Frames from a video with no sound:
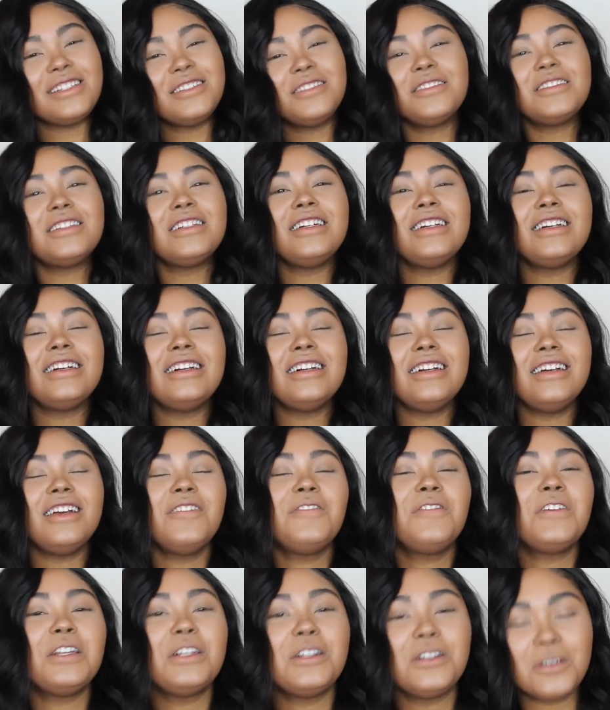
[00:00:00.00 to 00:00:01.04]
Kendall here.
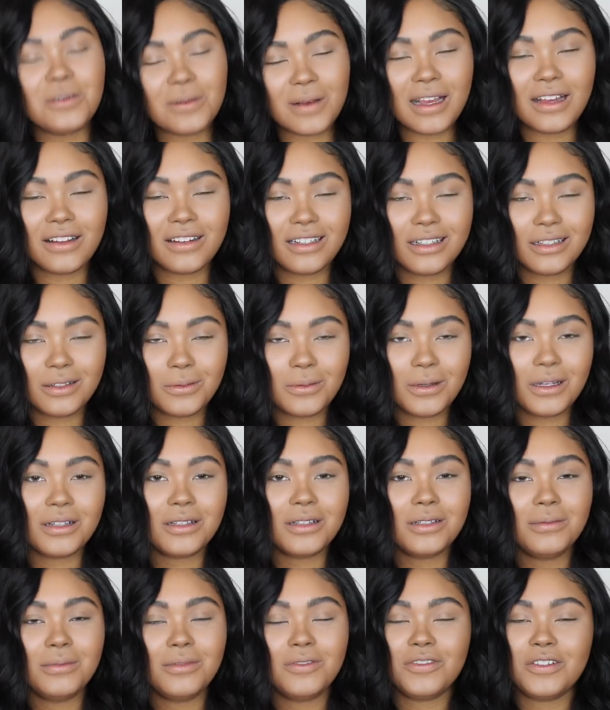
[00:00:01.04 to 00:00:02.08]
If you're new around here,
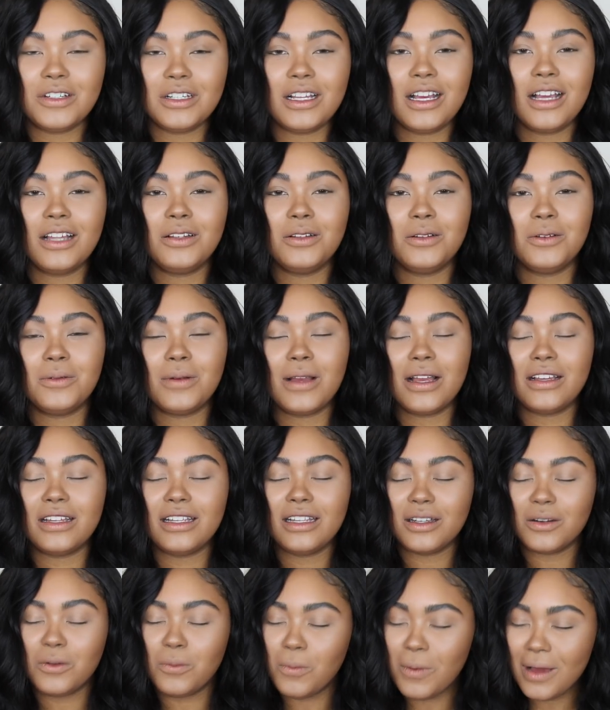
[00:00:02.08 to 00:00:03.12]
welcome. If you're not new around
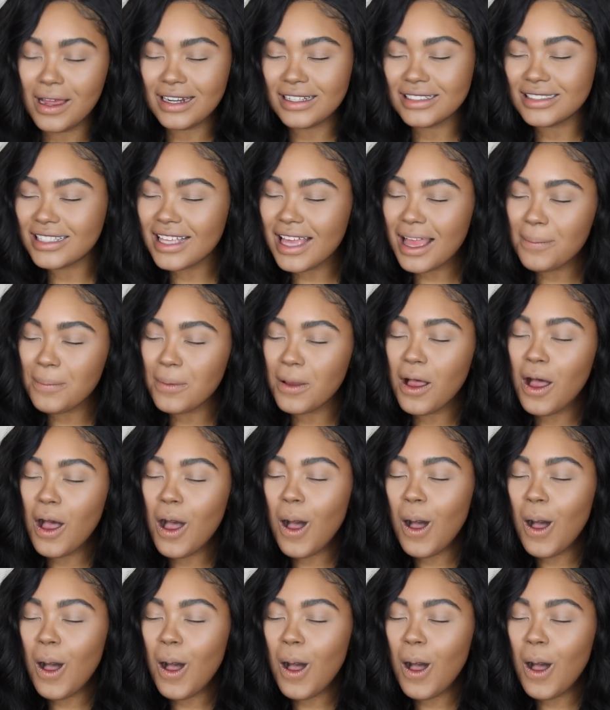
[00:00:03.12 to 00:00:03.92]
here, what is up?